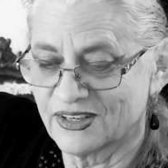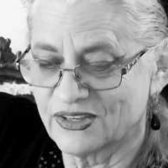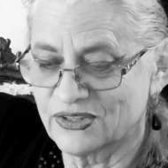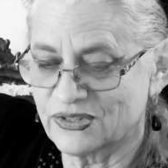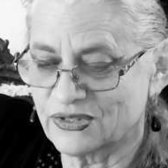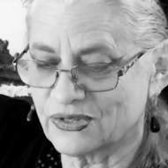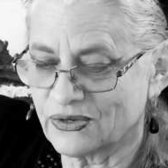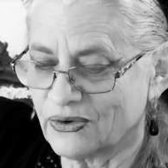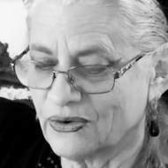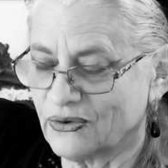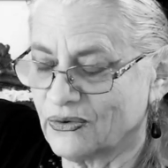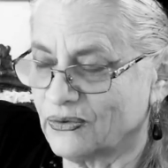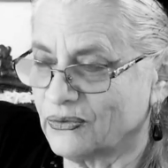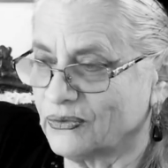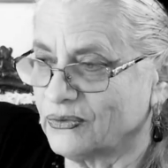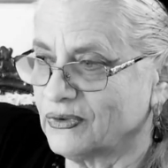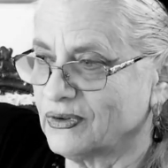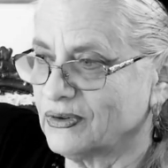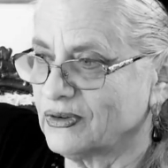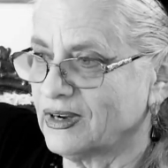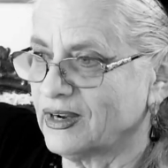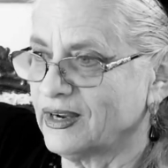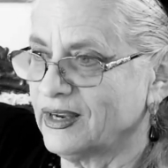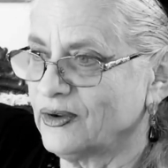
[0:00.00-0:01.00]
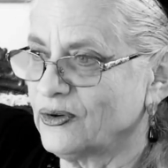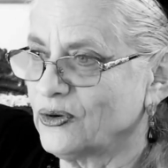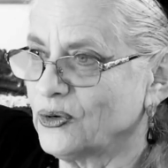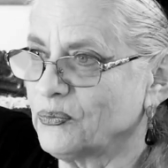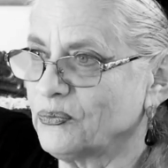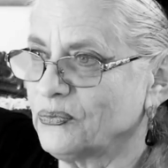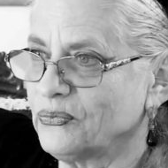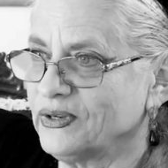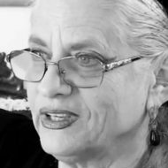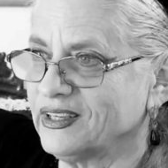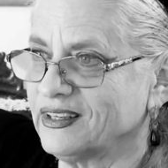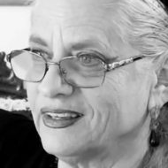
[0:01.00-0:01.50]
So I
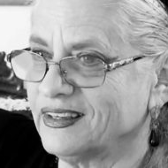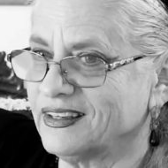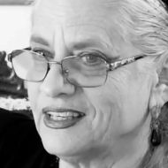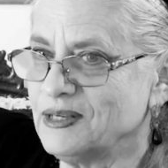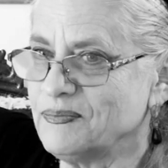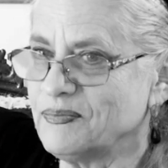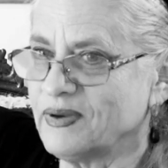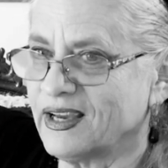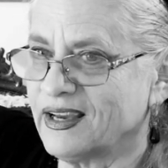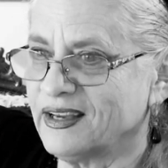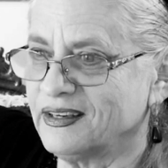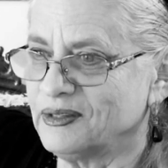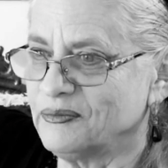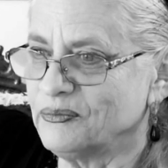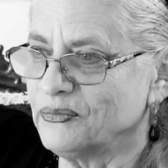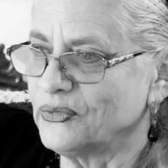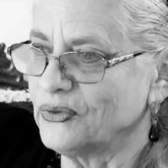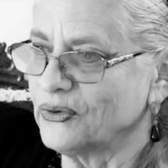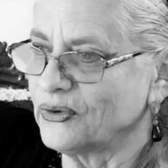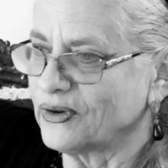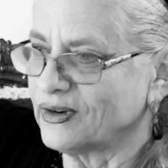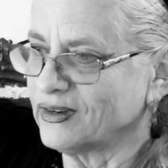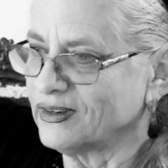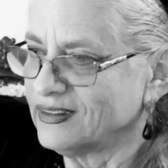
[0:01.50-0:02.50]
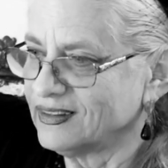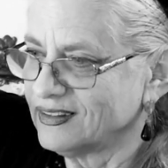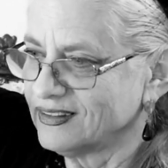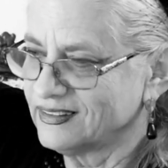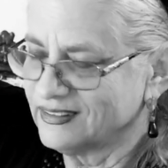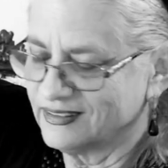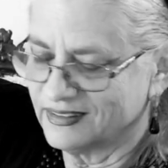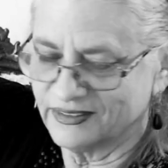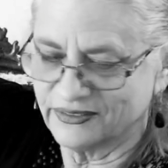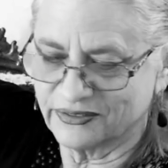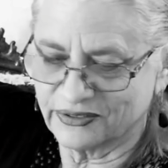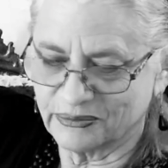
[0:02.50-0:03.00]
hope we can keep adding more
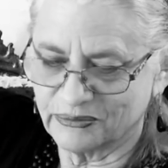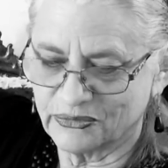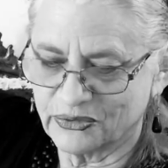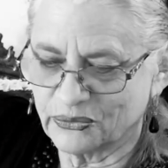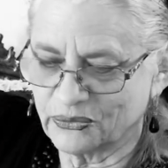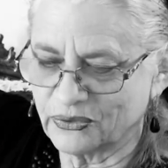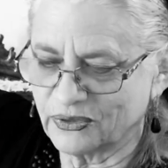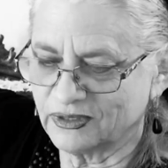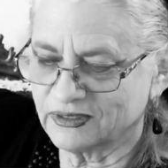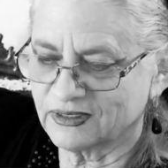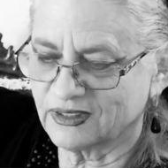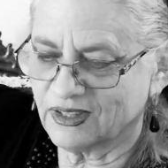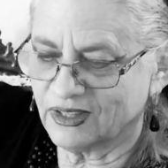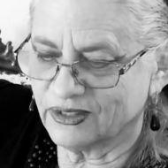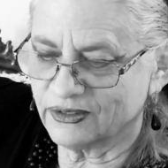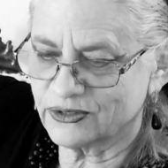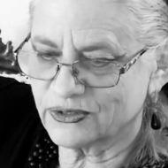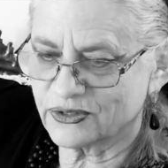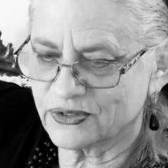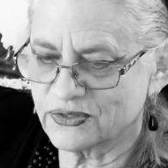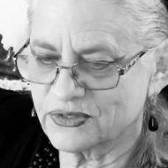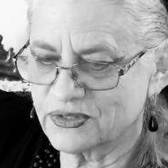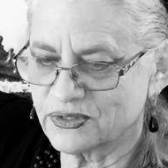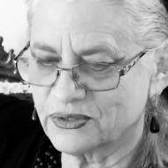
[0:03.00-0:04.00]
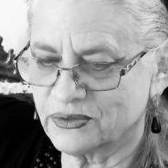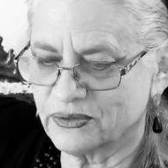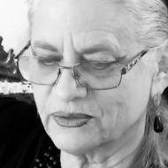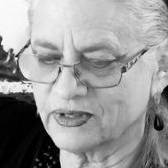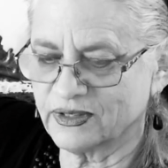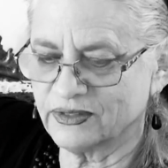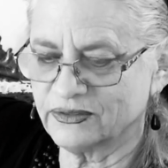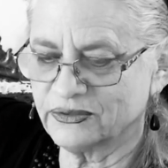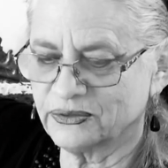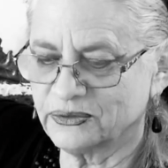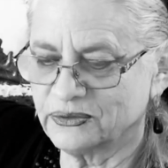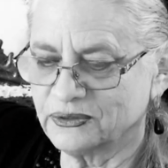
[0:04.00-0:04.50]
from the world cultures to
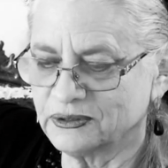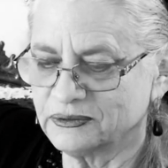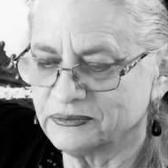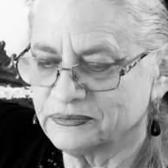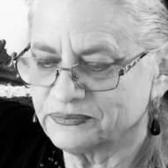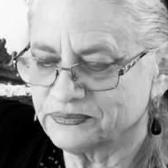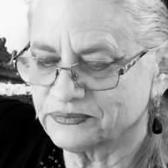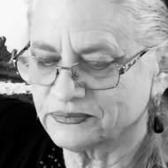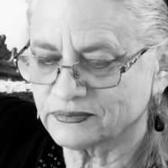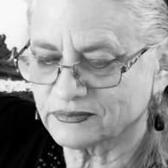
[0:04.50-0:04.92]
our tour.